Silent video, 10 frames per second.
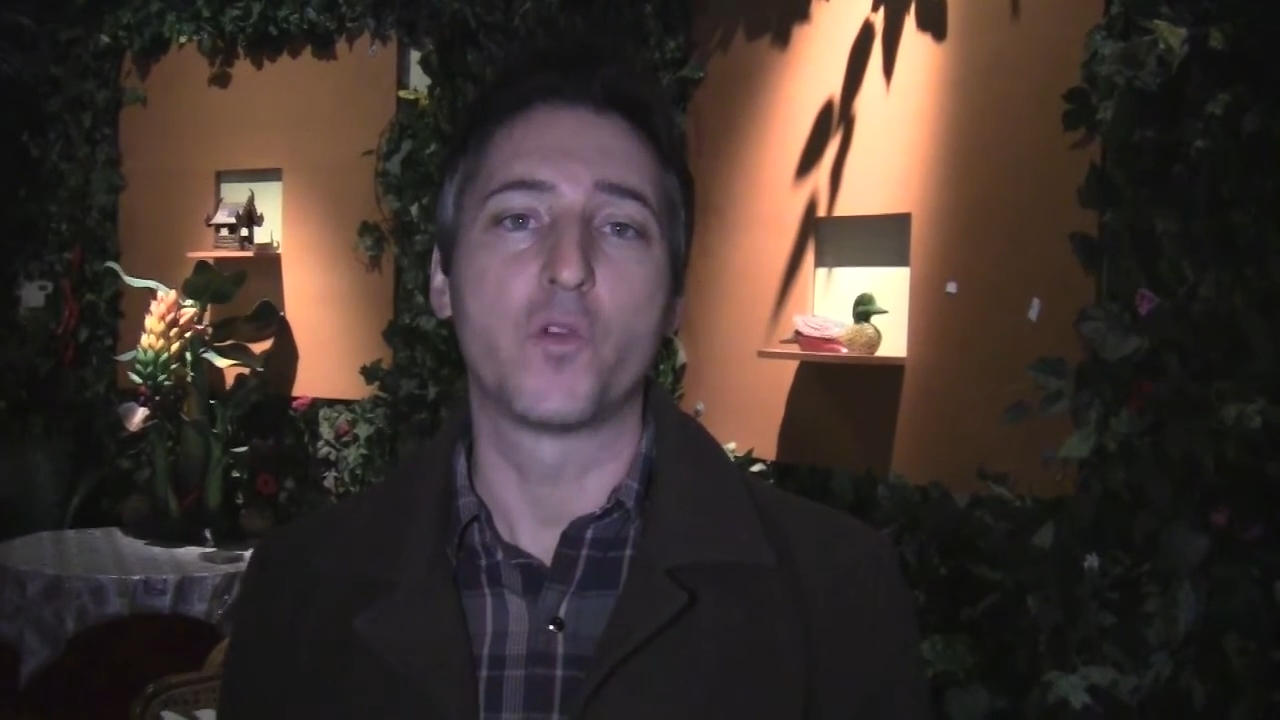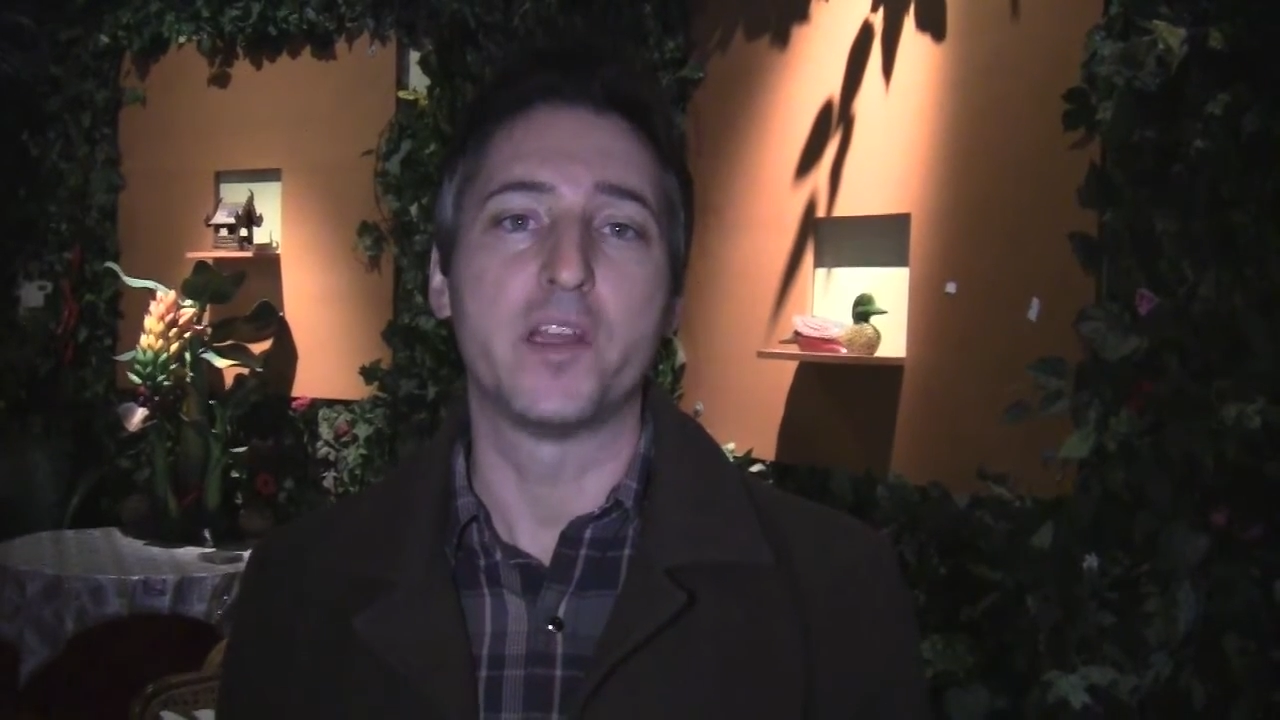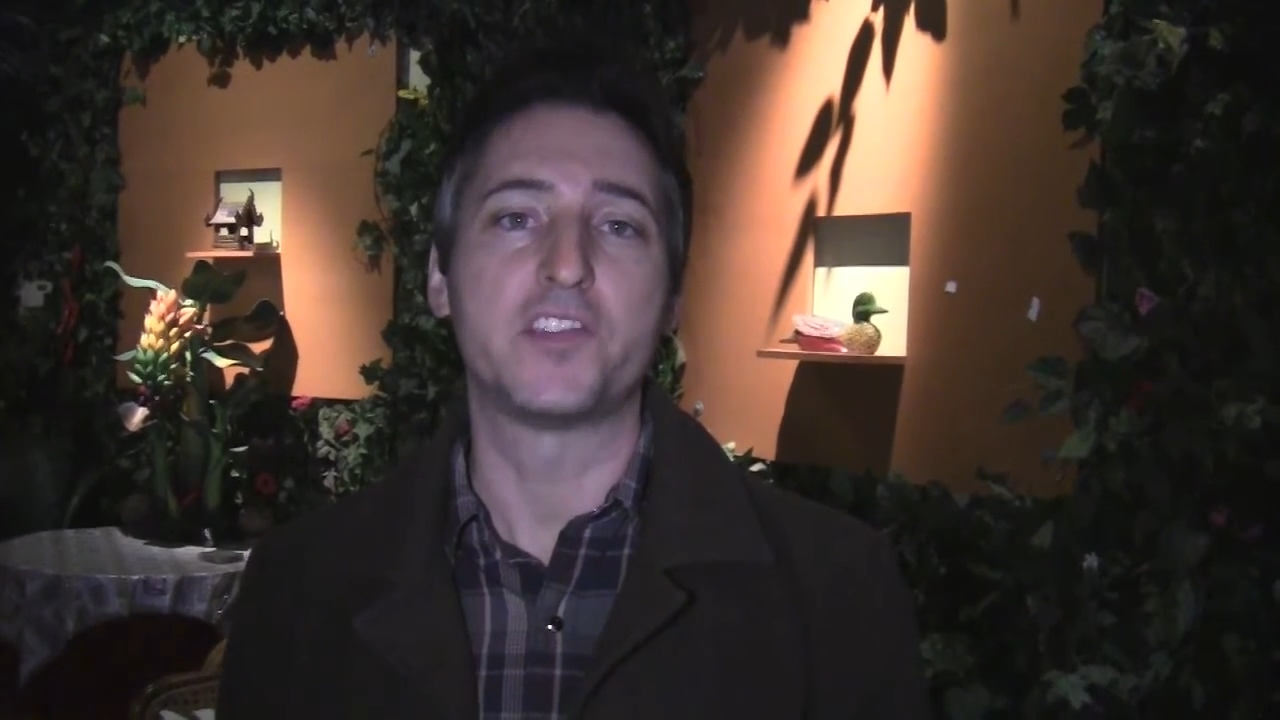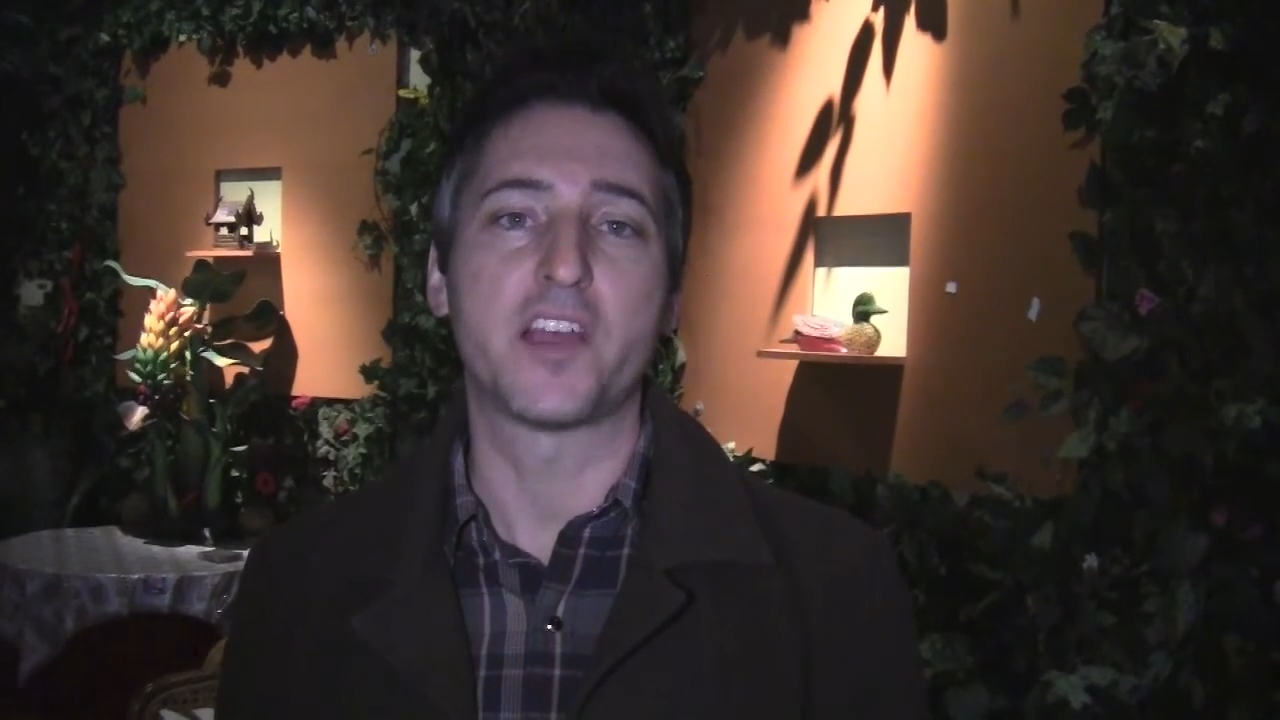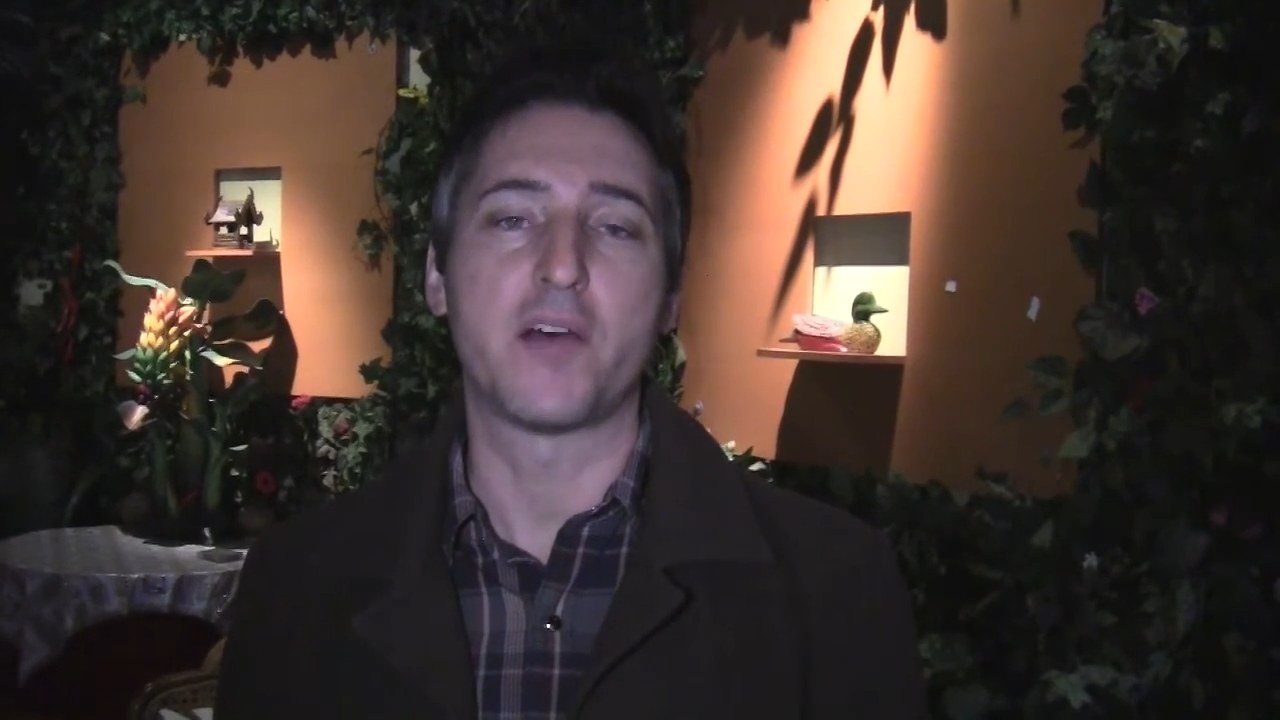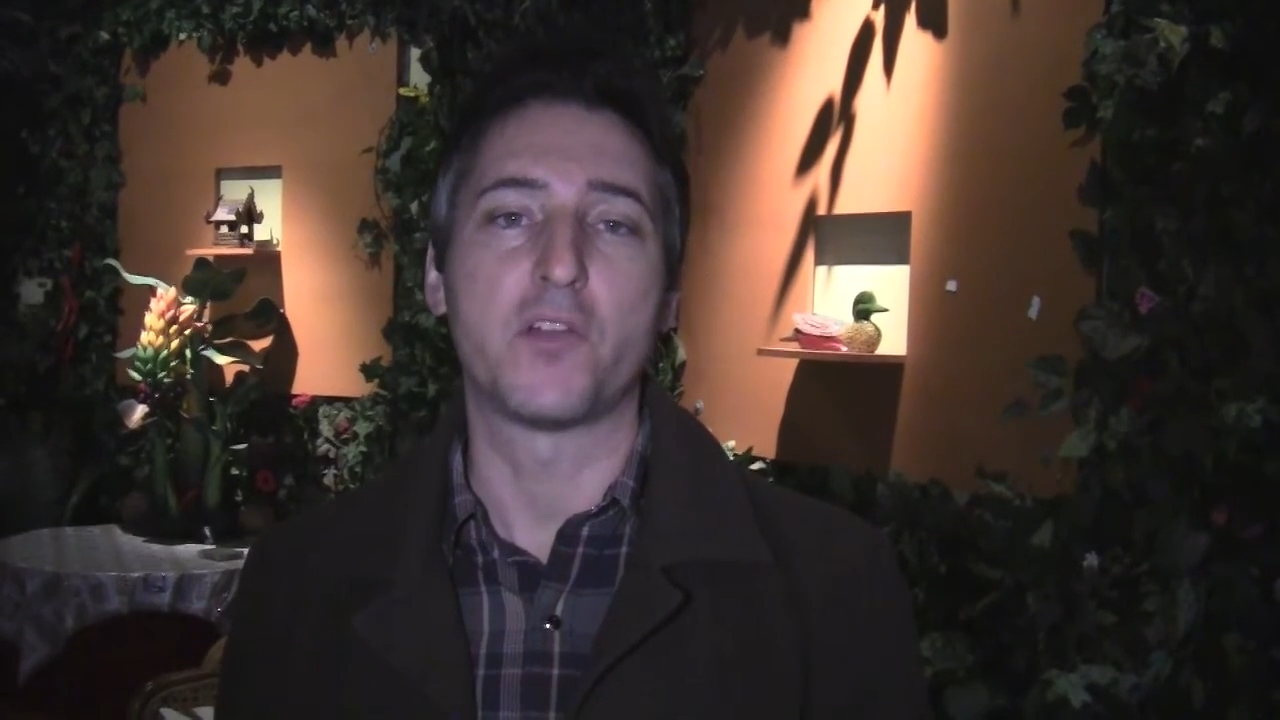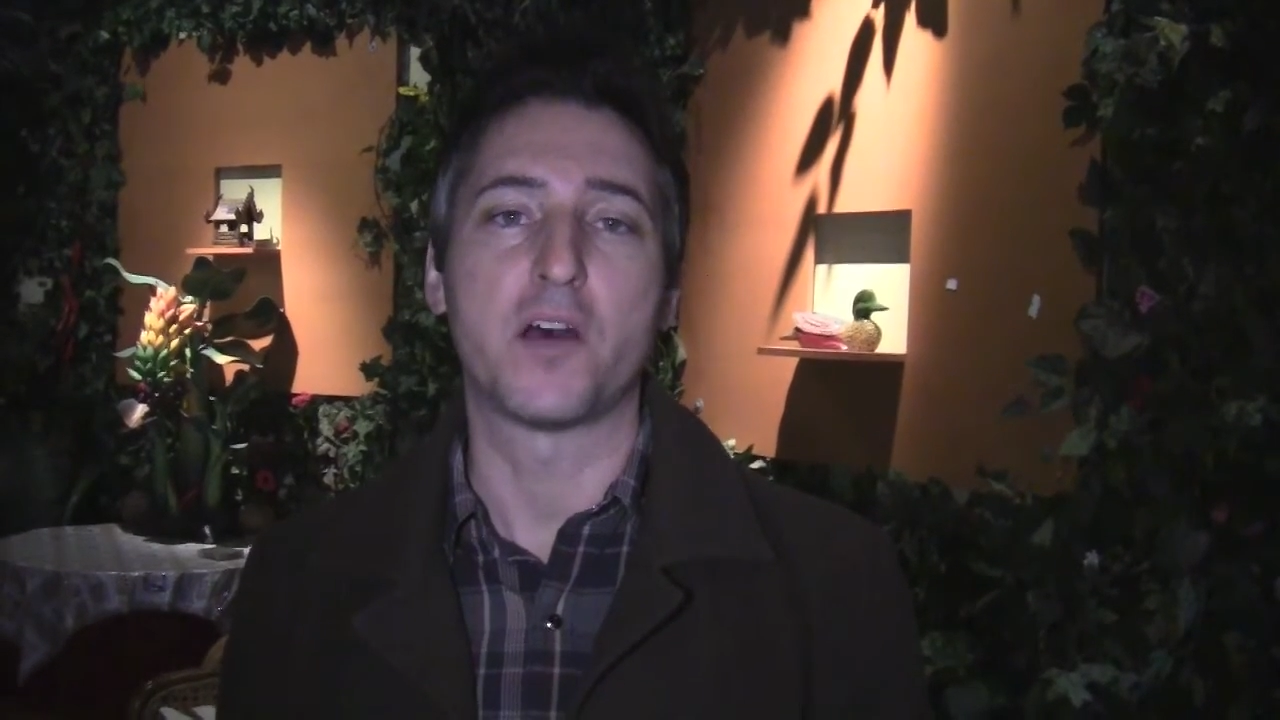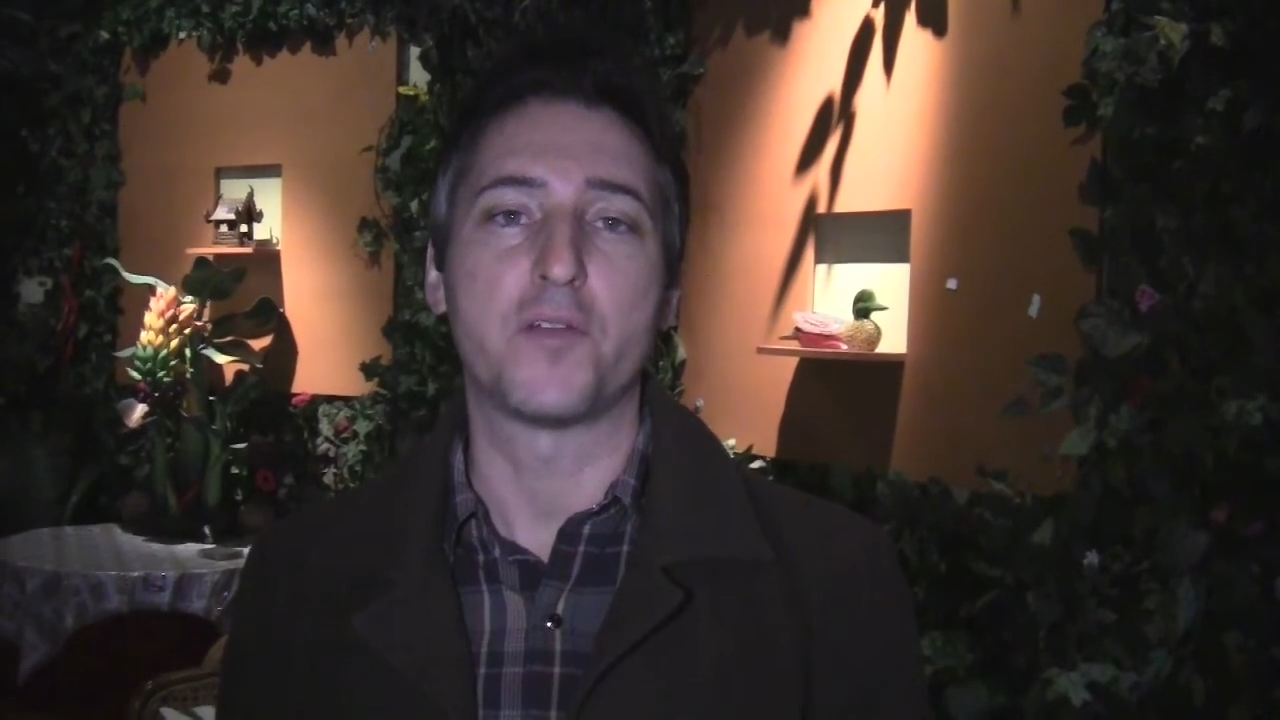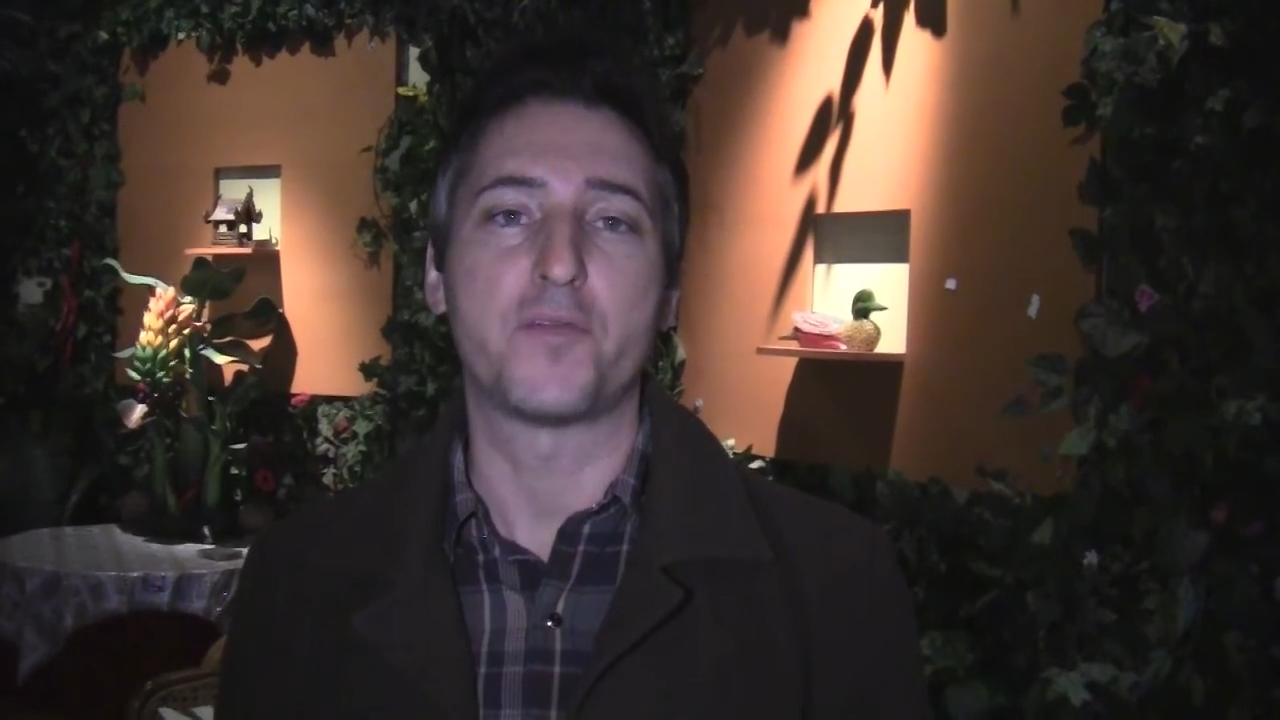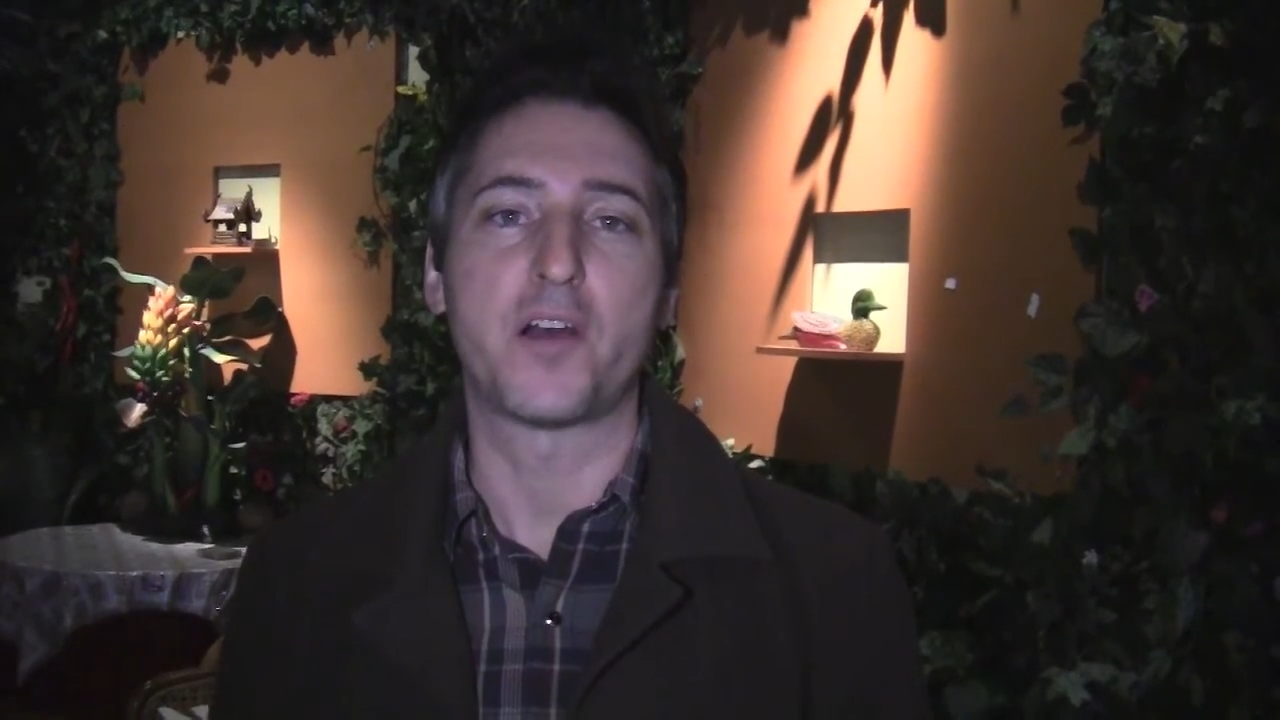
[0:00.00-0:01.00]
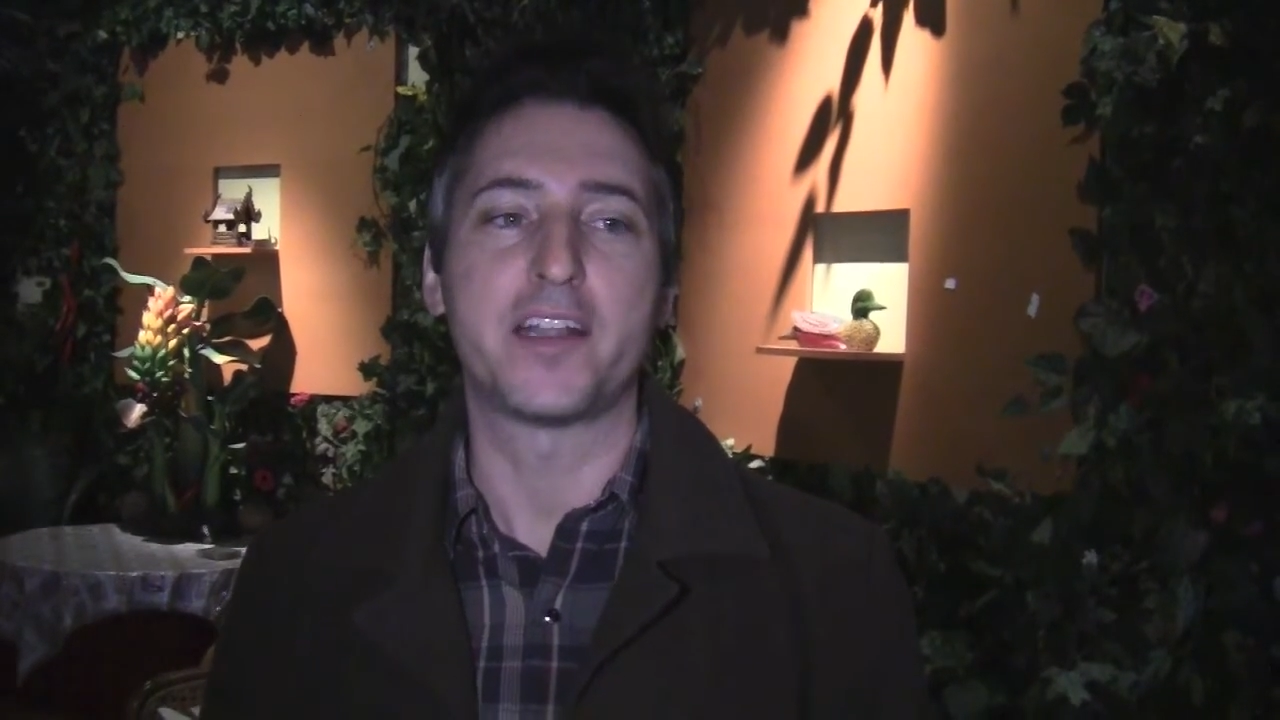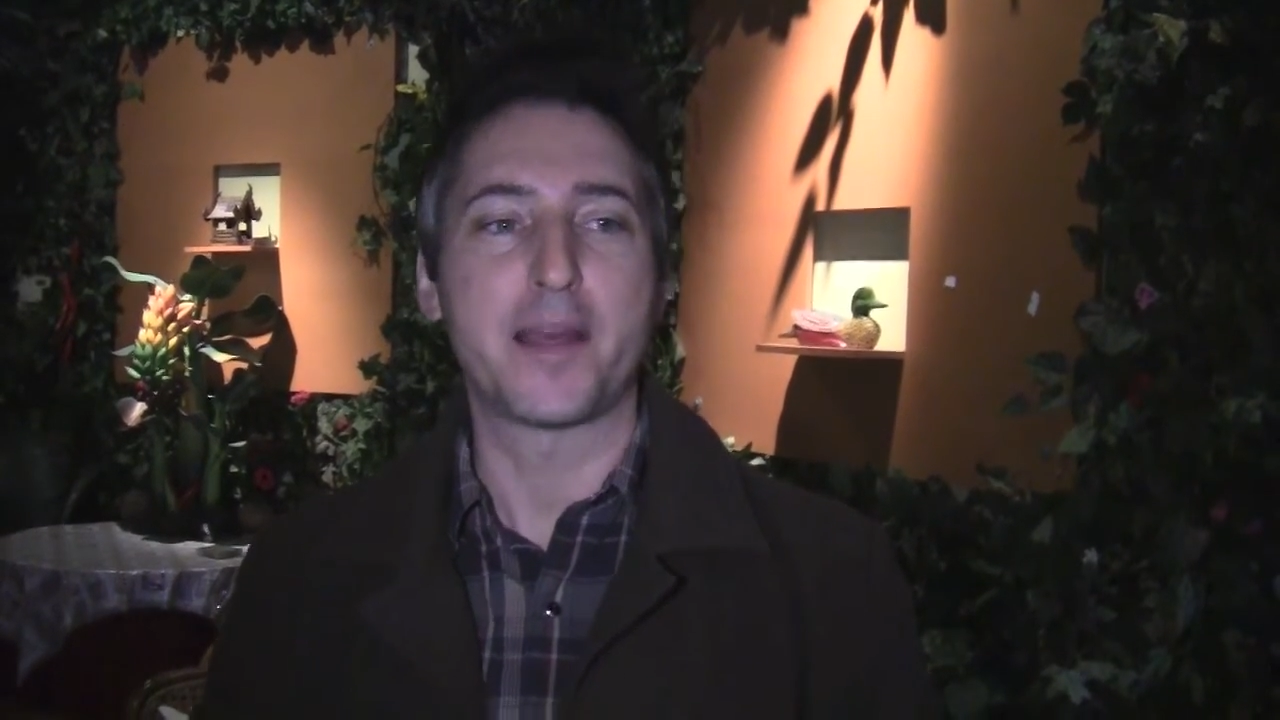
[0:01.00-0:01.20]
ways to have a lot of fun.